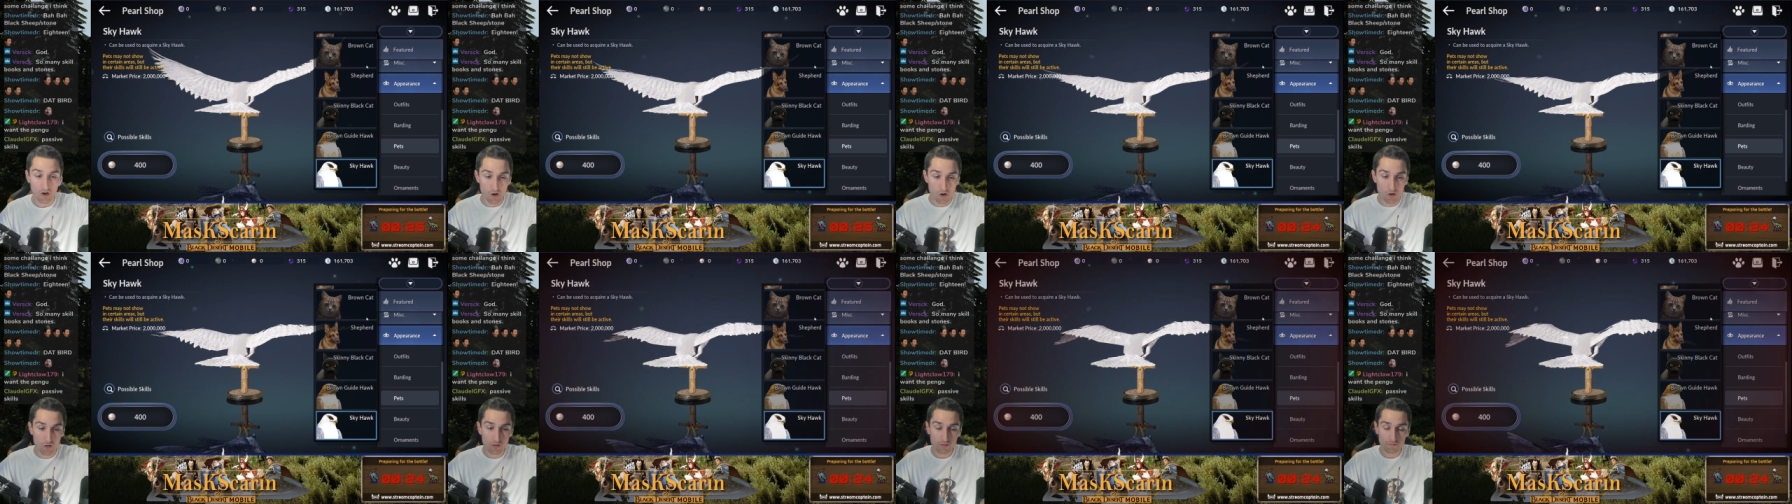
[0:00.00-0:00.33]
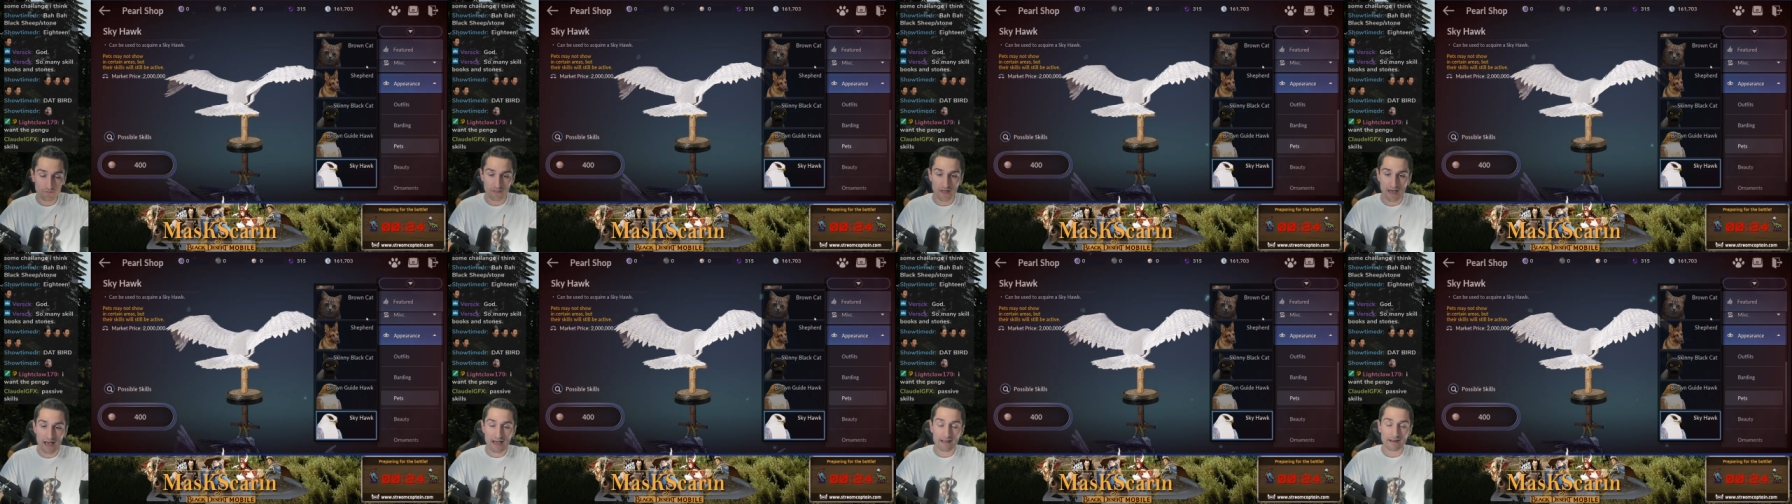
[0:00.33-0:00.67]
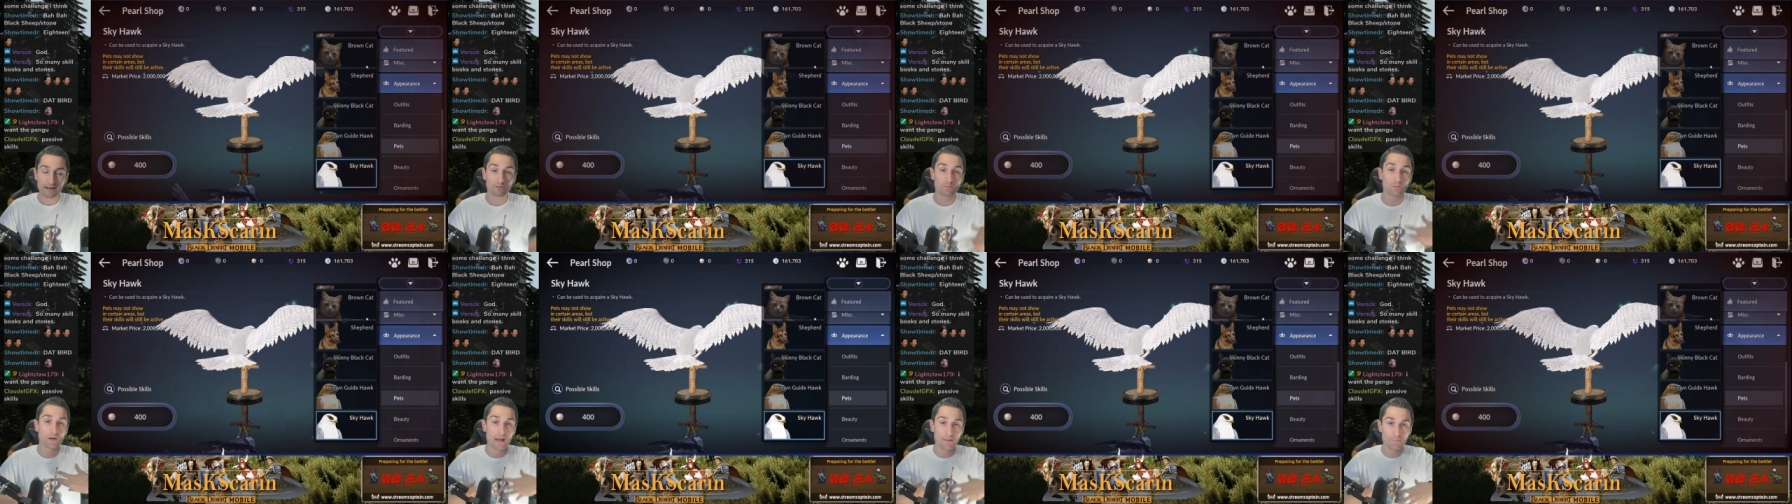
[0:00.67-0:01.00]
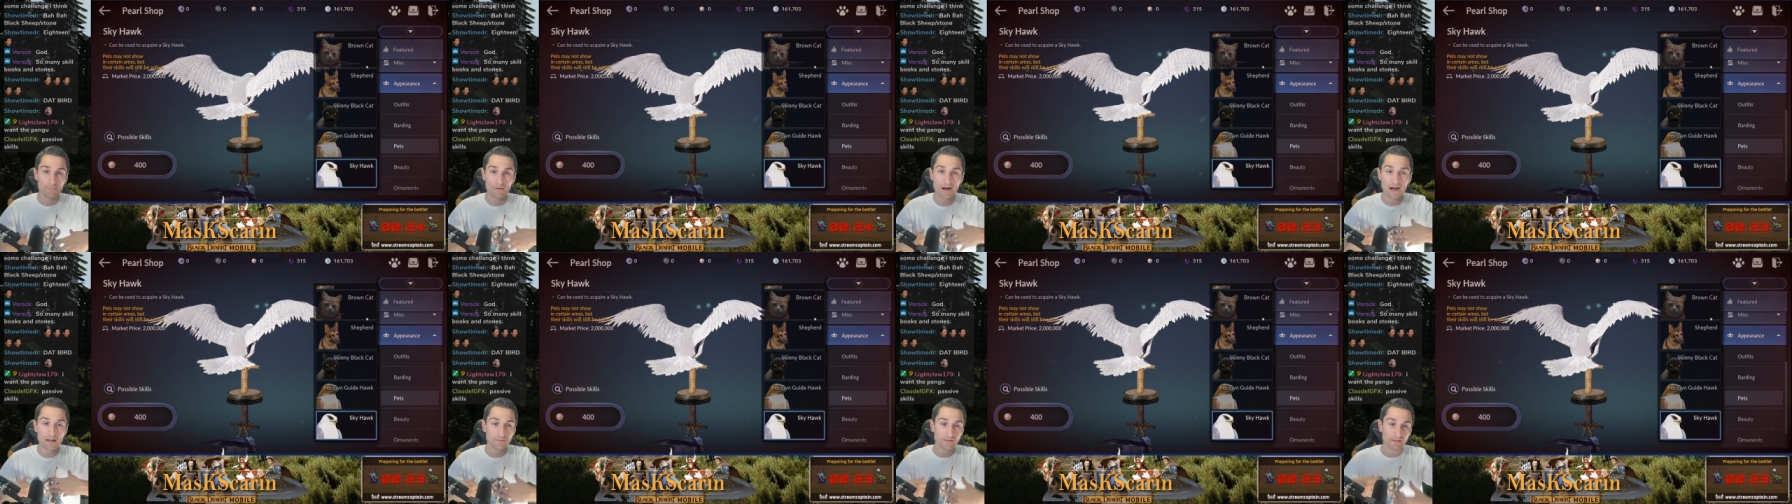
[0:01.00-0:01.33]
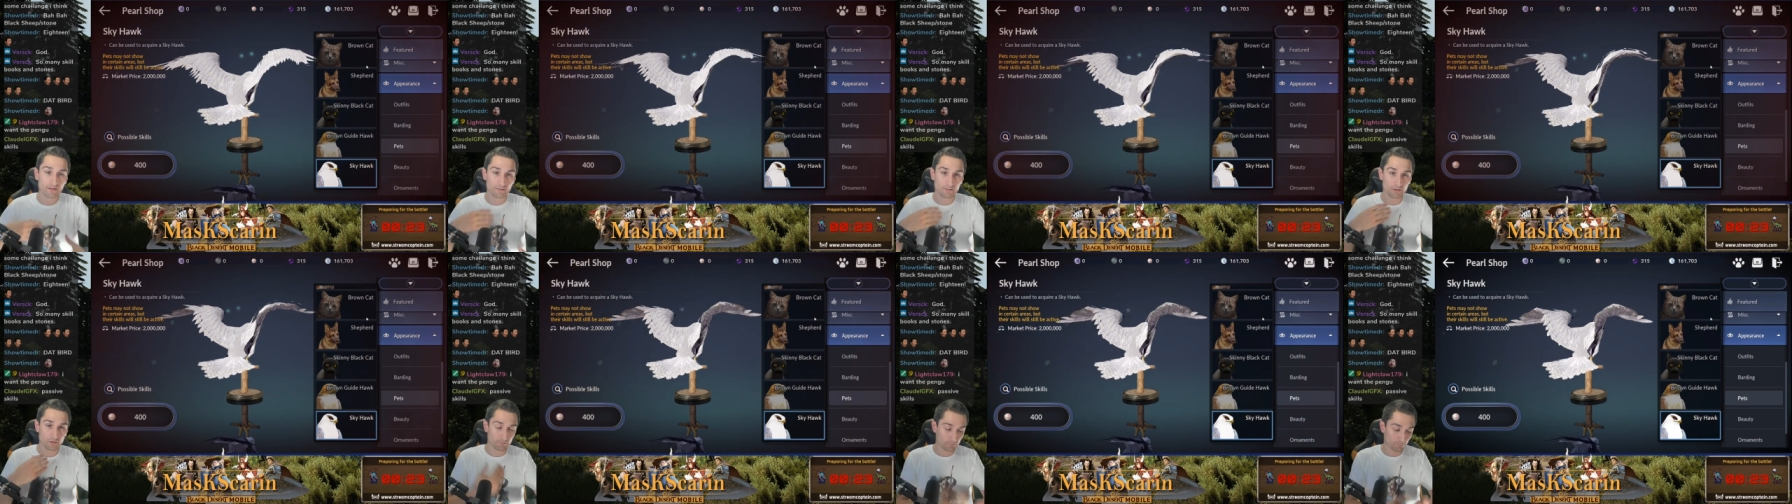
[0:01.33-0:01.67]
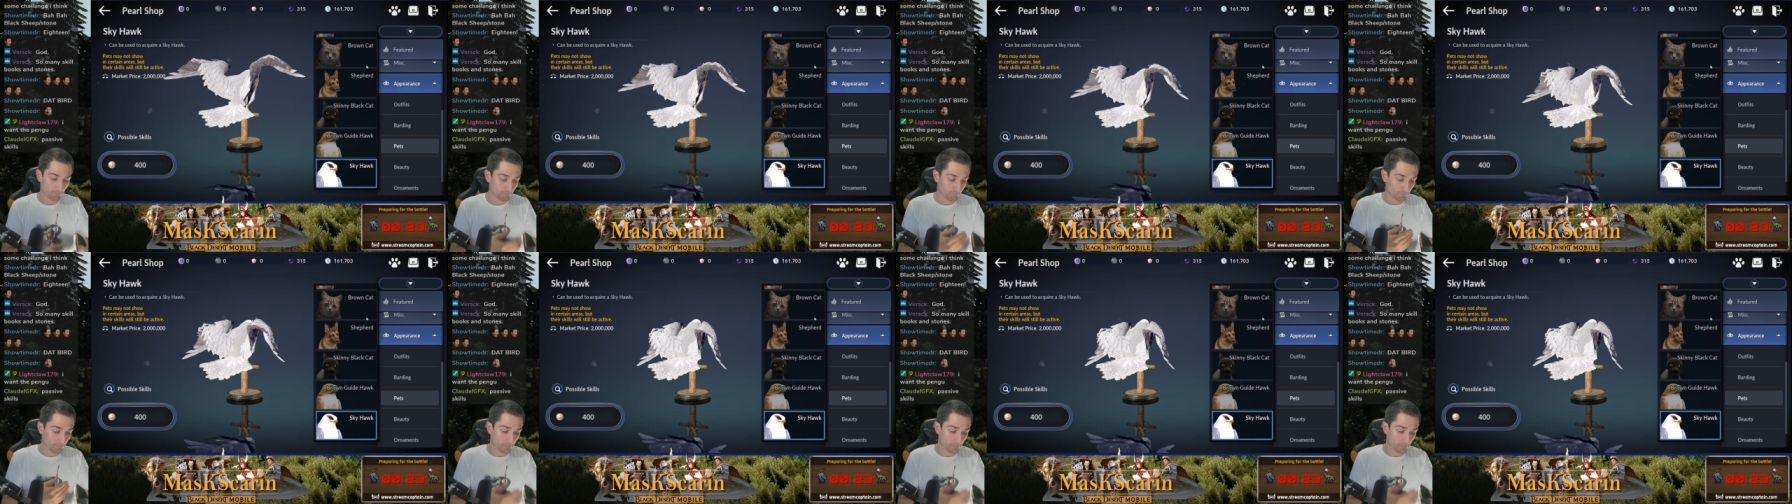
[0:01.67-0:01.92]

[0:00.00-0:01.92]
All of that is what I'm probably going to